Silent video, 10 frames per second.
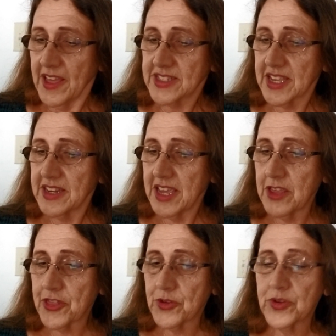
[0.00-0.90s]
It's at
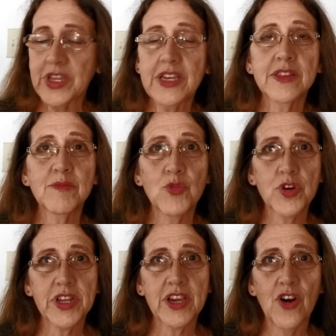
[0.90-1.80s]
8:30 in the
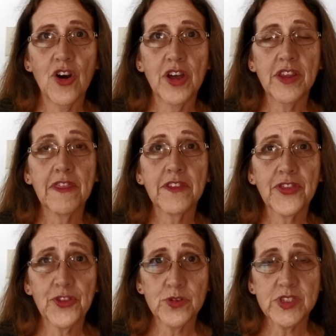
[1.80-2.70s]
morning on the
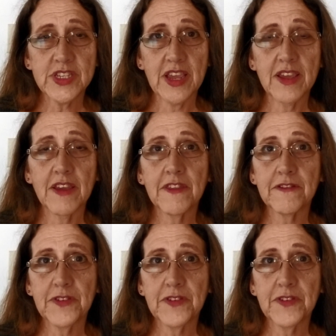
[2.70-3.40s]
Thursday, the